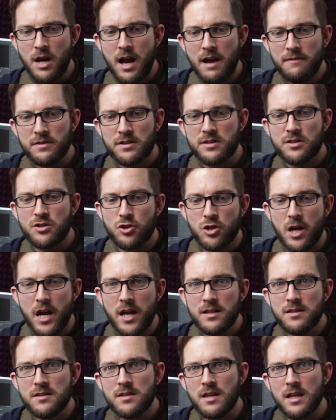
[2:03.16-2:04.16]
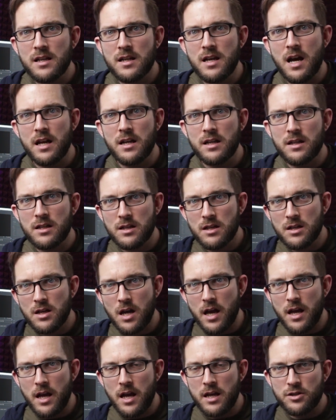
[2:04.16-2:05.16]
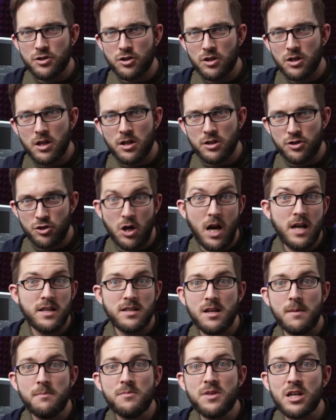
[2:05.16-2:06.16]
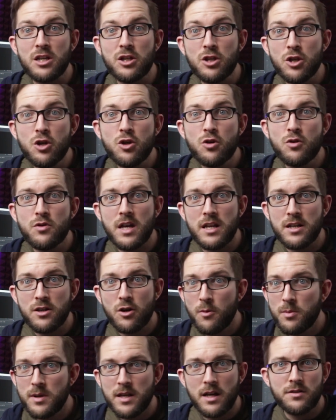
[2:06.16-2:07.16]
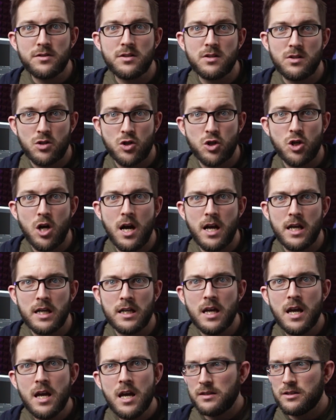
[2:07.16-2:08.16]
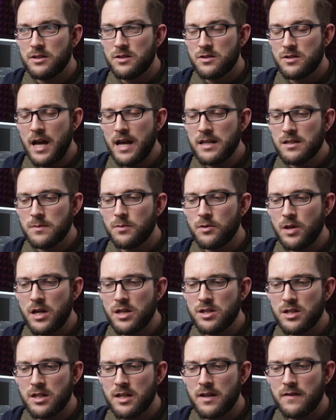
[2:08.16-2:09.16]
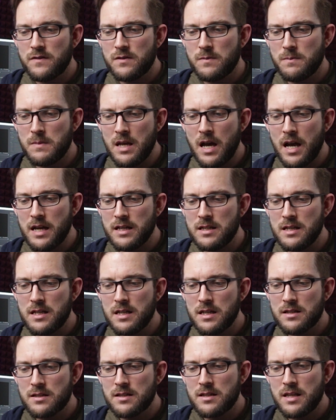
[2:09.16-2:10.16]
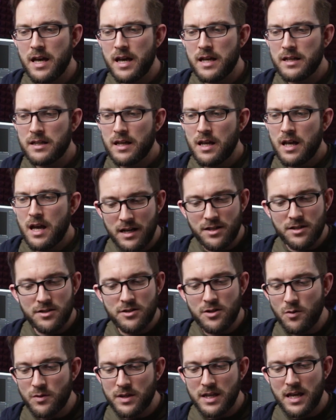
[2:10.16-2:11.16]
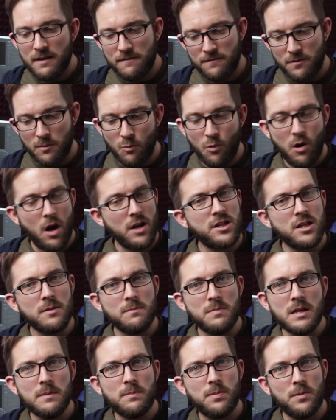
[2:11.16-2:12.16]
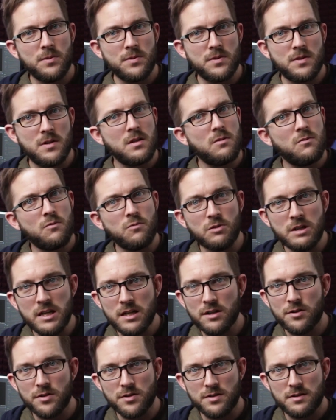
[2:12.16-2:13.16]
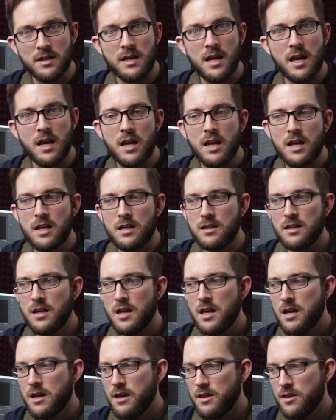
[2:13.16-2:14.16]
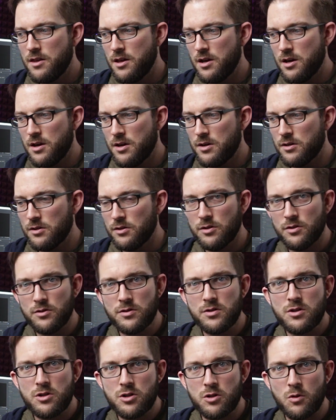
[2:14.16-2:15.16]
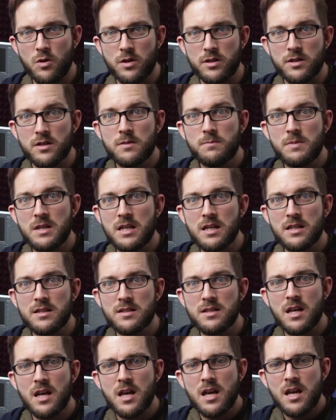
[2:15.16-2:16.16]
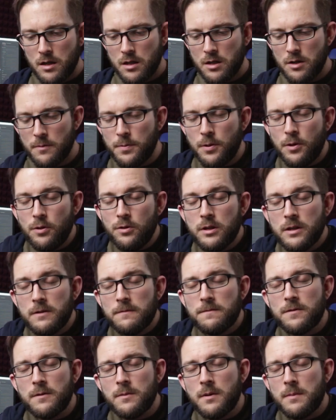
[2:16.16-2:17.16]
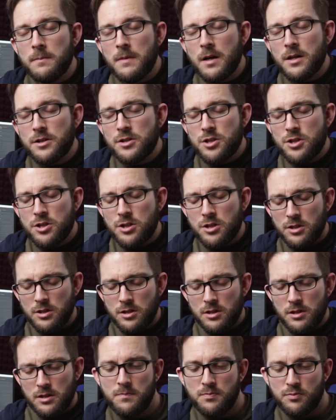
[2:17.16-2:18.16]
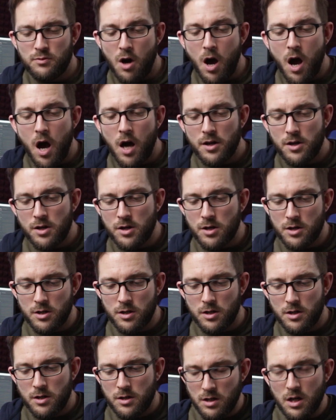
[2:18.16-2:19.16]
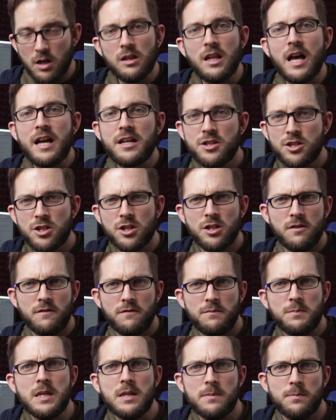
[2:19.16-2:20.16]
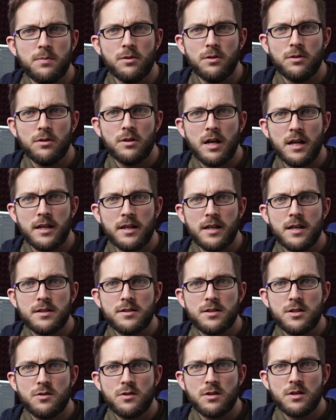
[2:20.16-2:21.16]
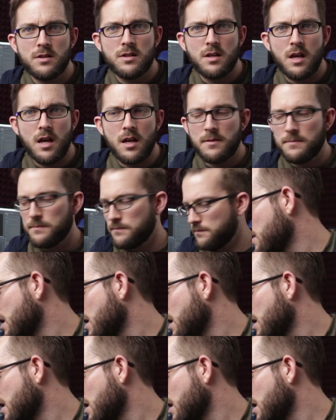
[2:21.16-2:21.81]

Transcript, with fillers: graphics trends and kind of uh, and tr- try something new that nobody else is trying. Designspiration gives me ideas that I just don't get from watching people's reels and their little shorts because you're pulling from a much broader collection of people, I guess you could say.